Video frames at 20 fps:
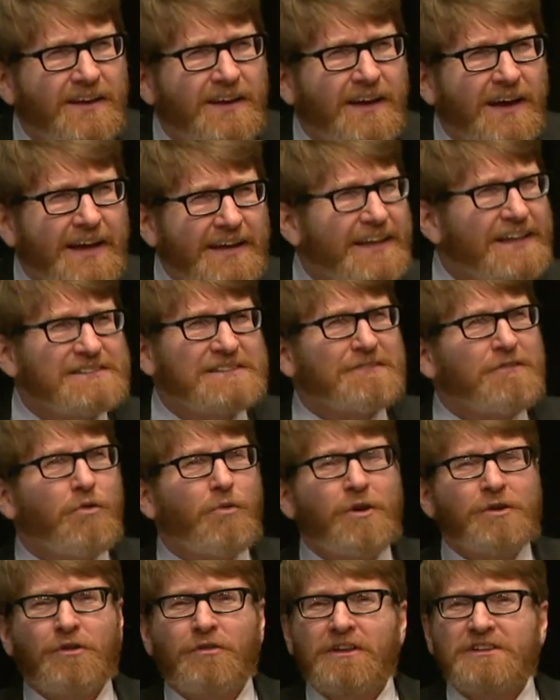I guess
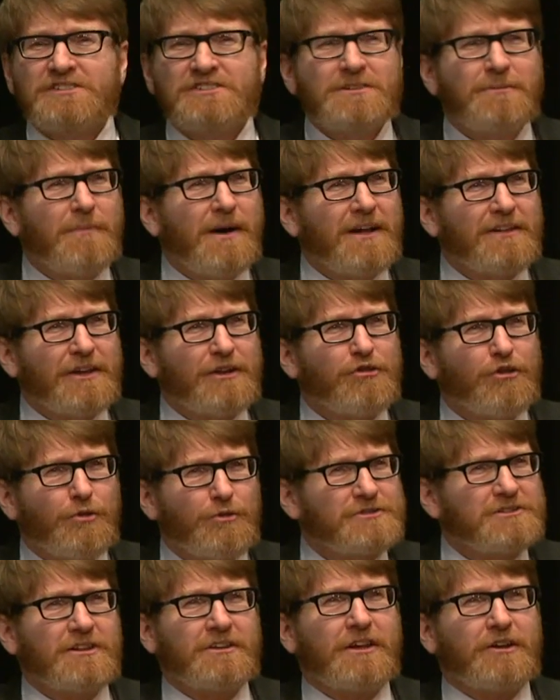everyone who listened to Motley Crue
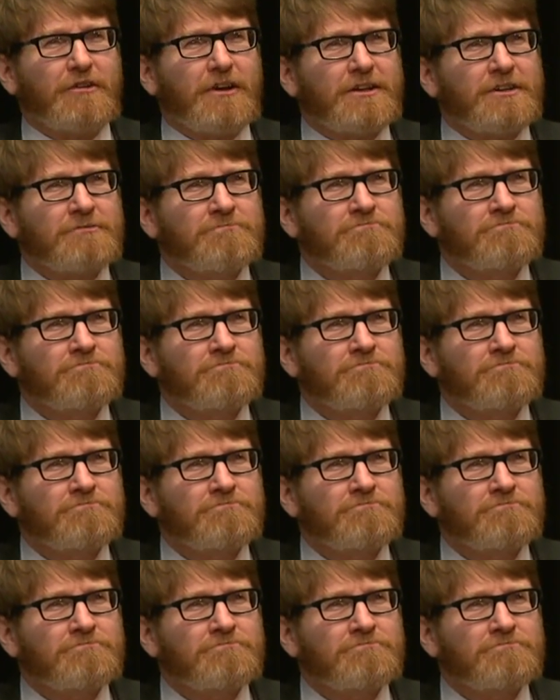is illiterate.